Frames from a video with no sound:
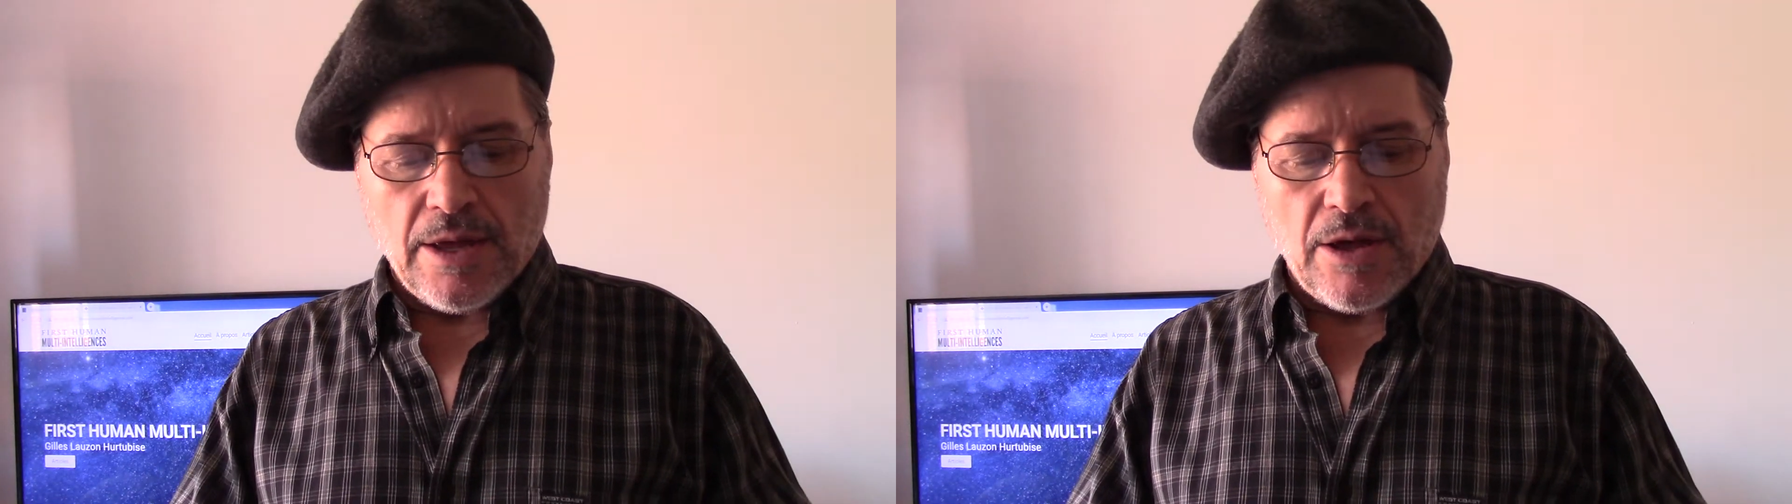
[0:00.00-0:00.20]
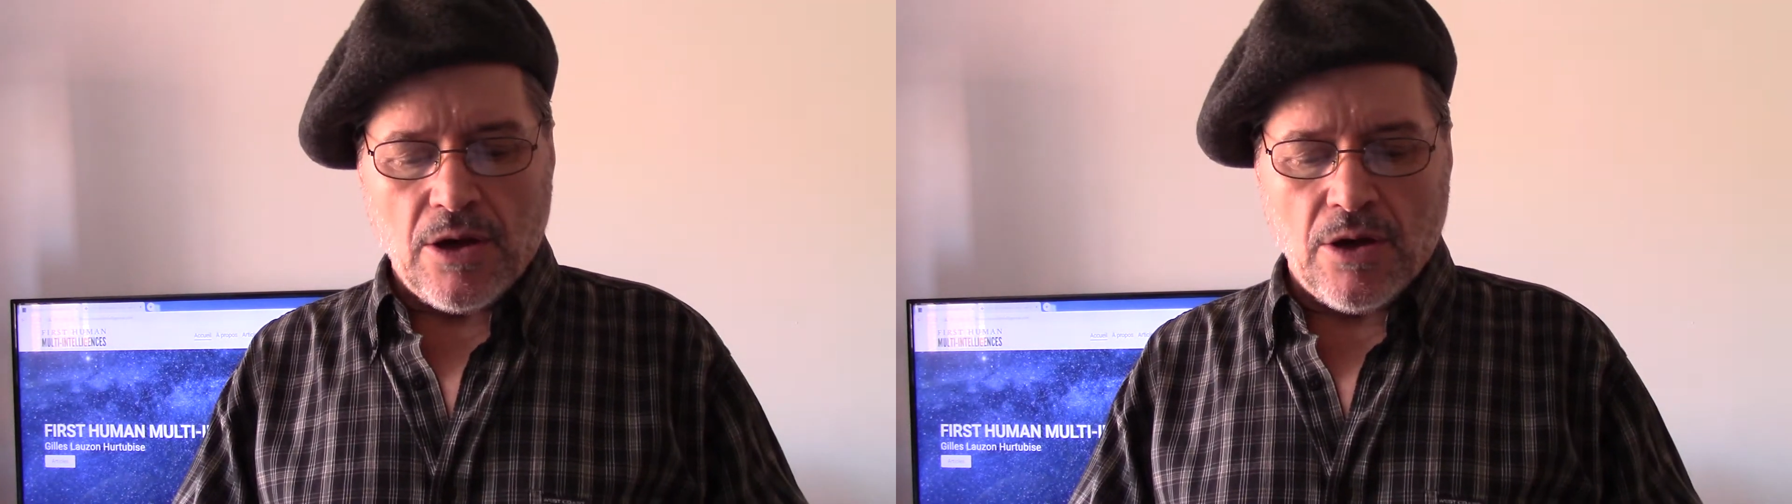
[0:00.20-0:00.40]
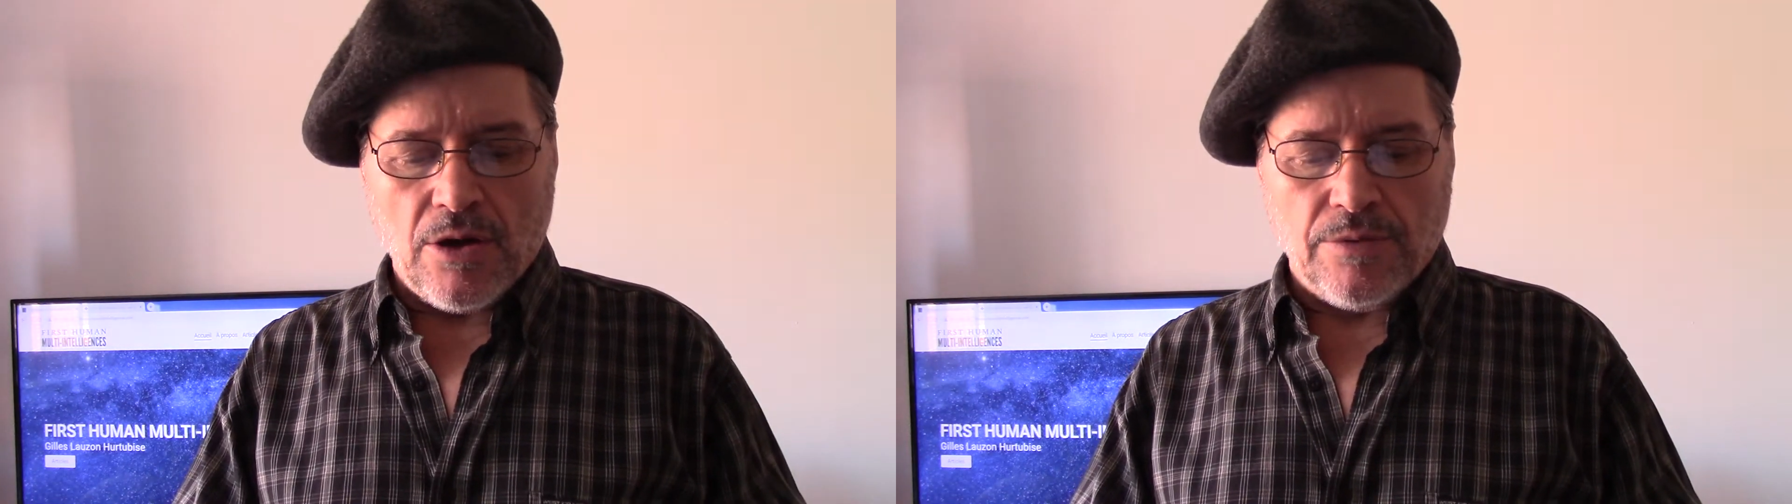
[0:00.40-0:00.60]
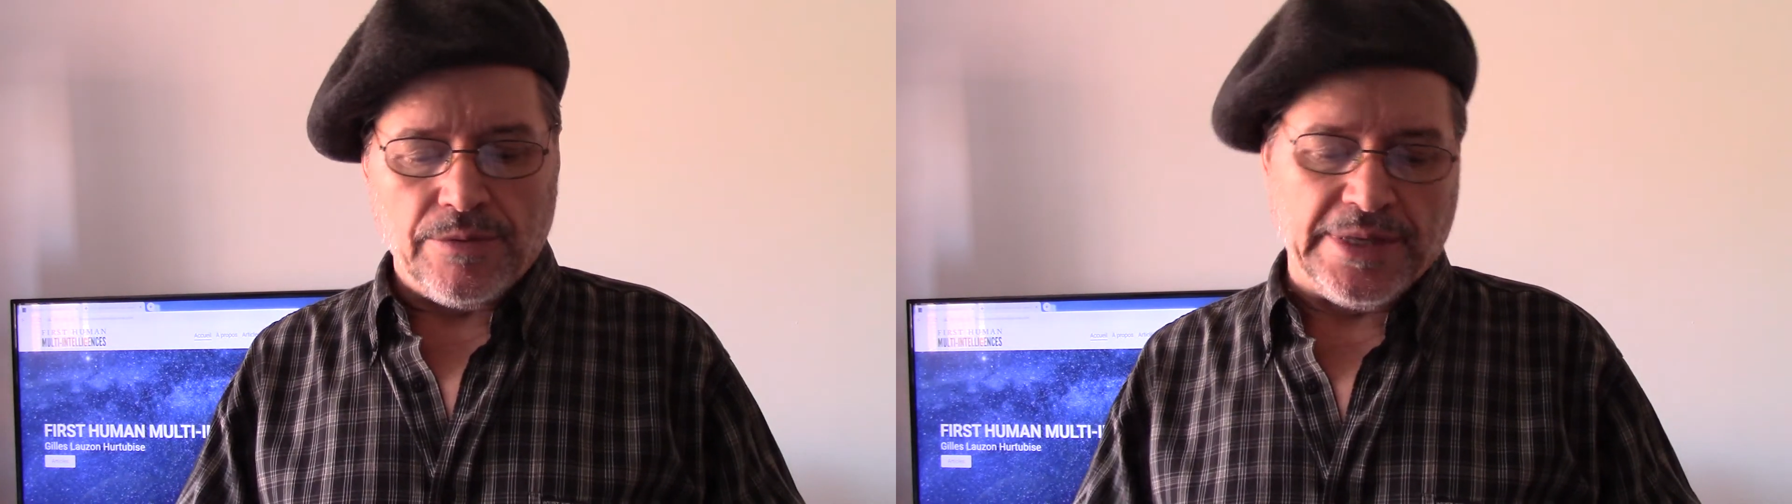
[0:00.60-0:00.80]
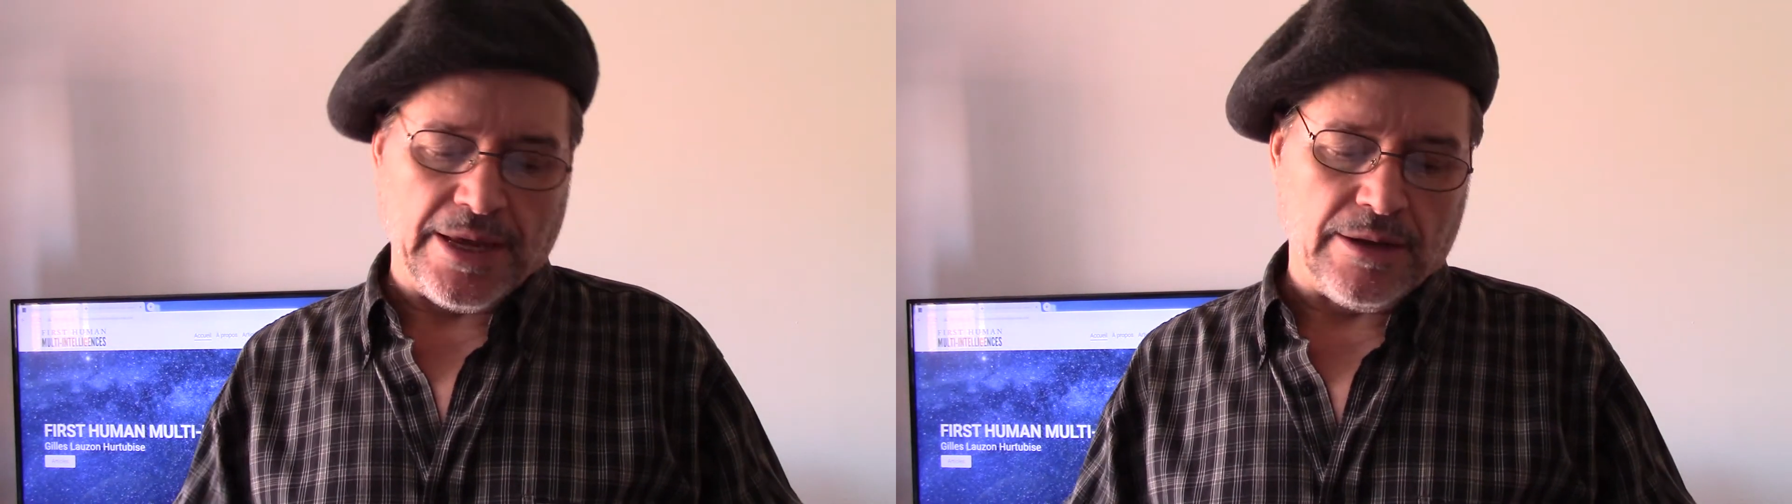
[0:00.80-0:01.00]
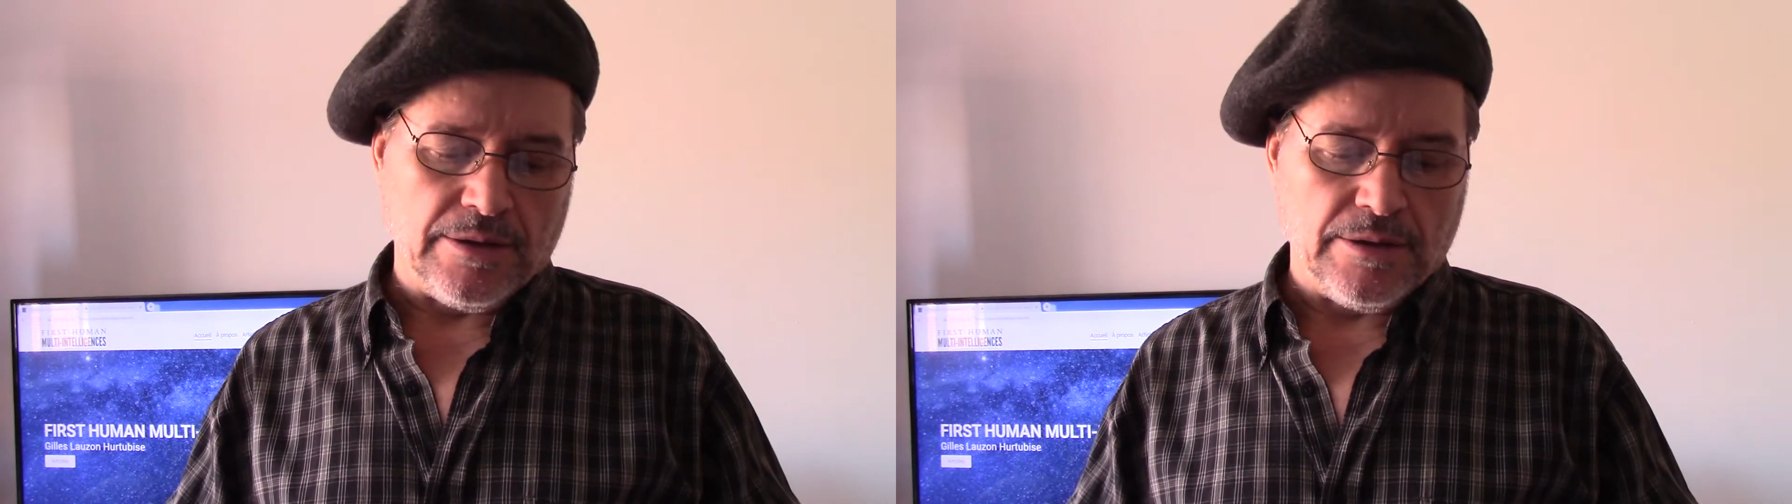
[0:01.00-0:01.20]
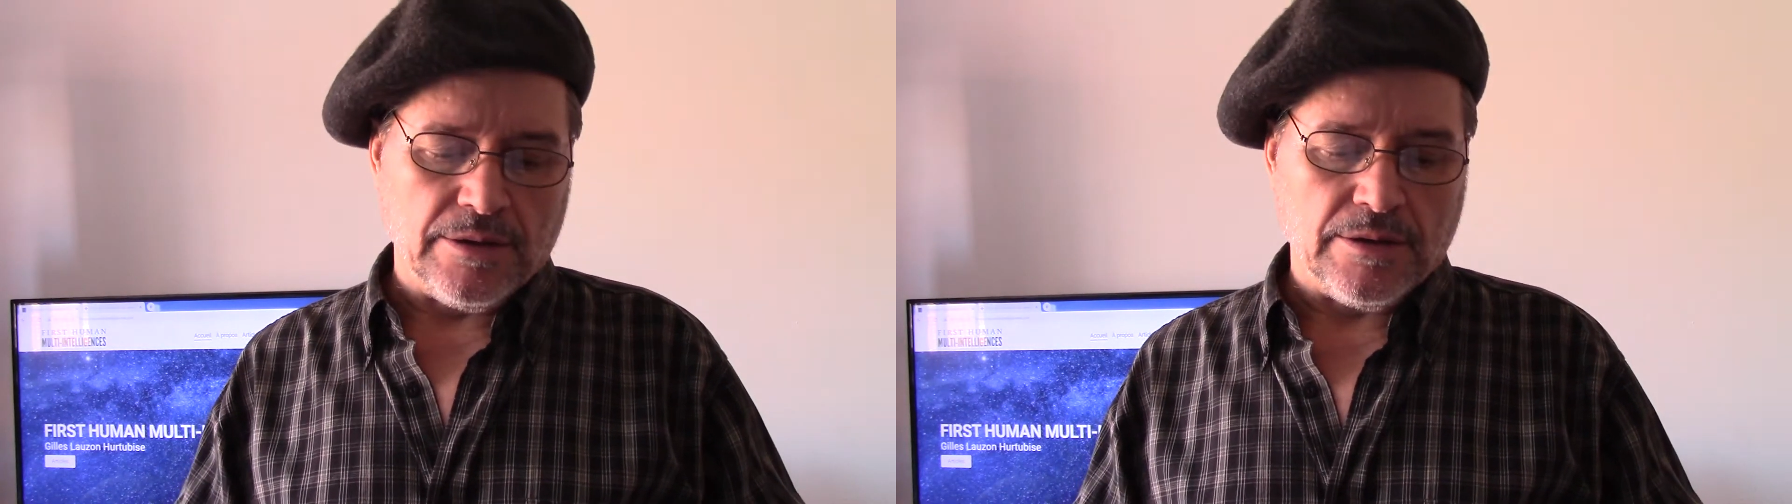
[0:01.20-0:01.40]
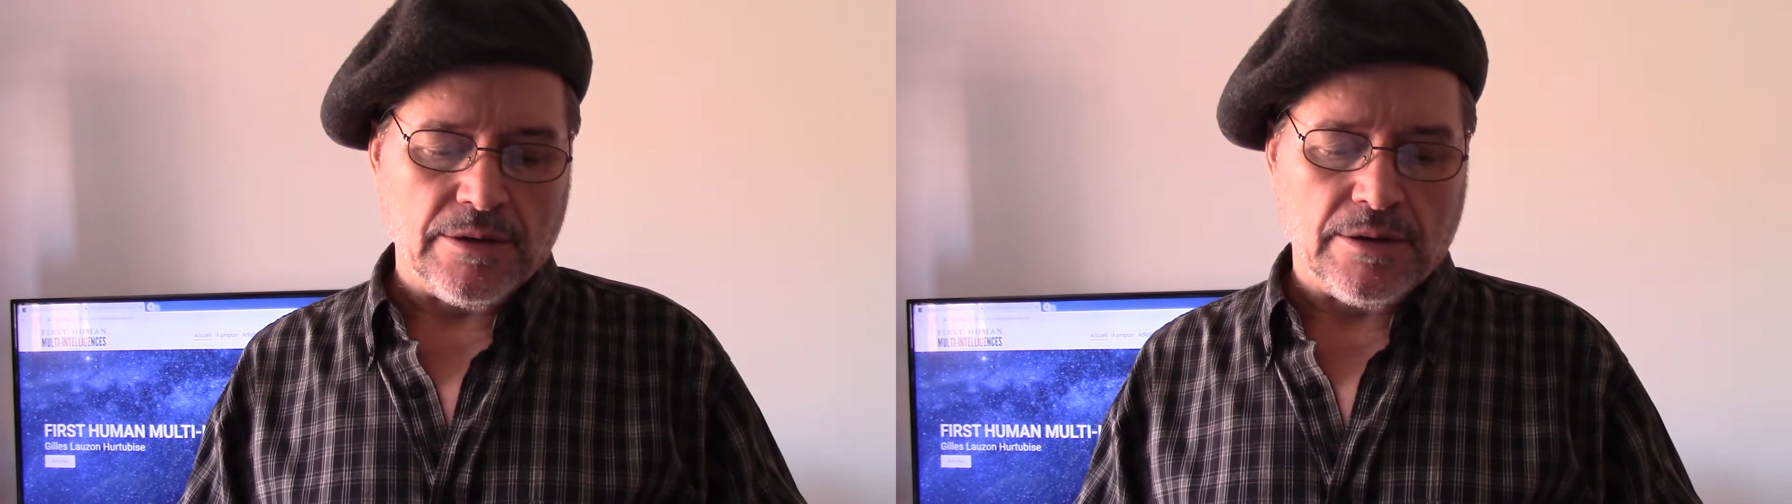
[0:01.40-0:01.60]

Then,